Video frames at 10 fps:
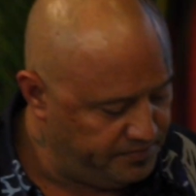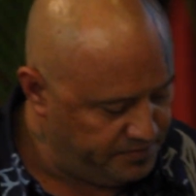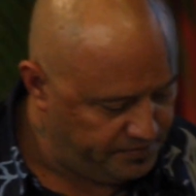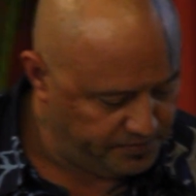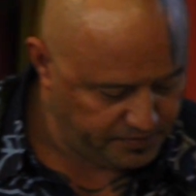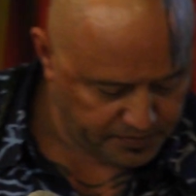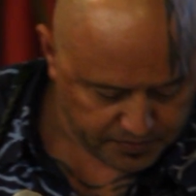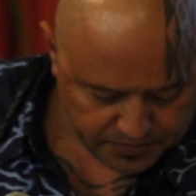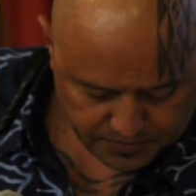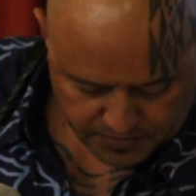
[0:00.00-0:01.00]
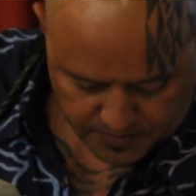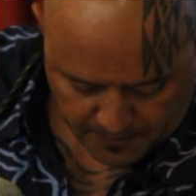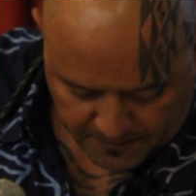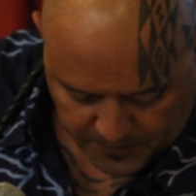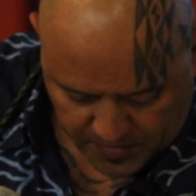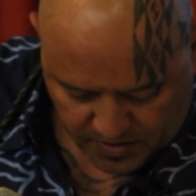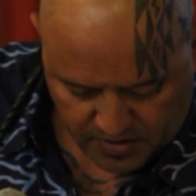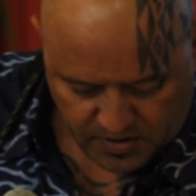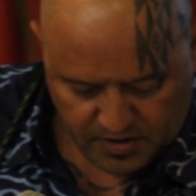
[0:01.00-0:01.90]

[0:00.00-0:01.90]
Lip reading: [no speech]